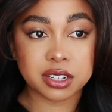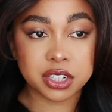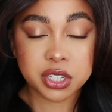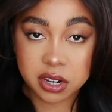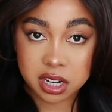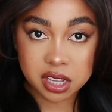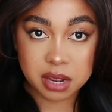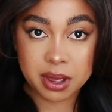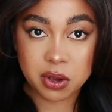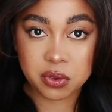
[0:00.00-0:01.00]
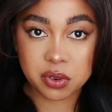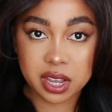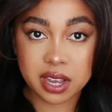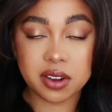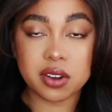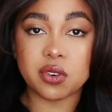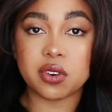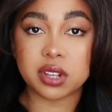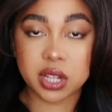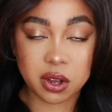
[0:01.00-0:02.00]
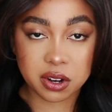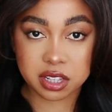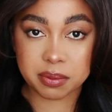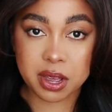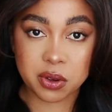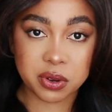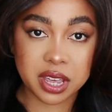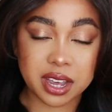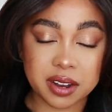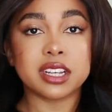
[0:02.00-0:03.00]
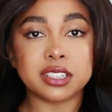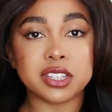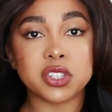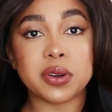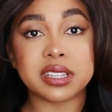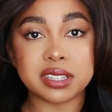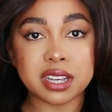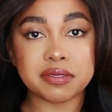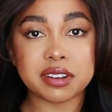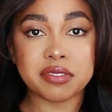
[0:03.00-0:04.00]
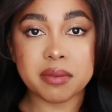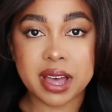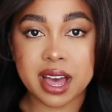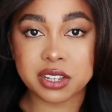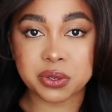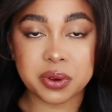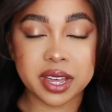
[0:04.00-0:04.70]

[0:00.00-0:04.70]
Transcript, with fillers: shorter than my own hair or longer than my own hair, just so it's different from my actual